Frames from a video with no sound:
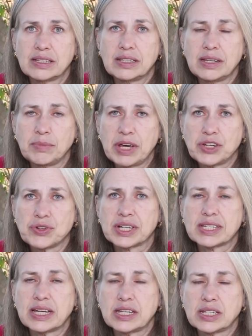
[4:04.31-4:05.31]
the
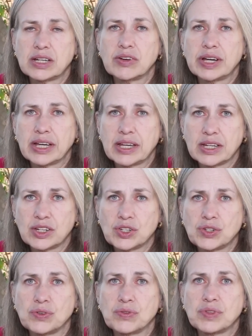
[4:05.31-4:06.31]
matrix entering
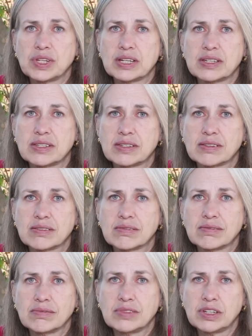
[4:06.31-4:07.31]
into this
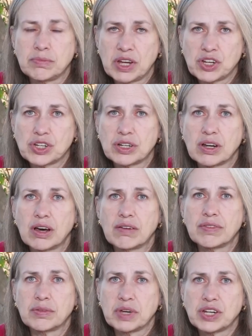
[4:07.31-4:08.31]
dimension
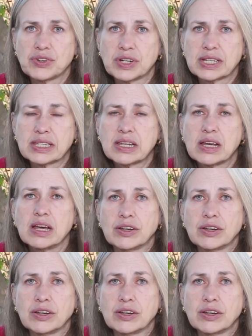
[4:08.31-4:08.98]
of the matrix.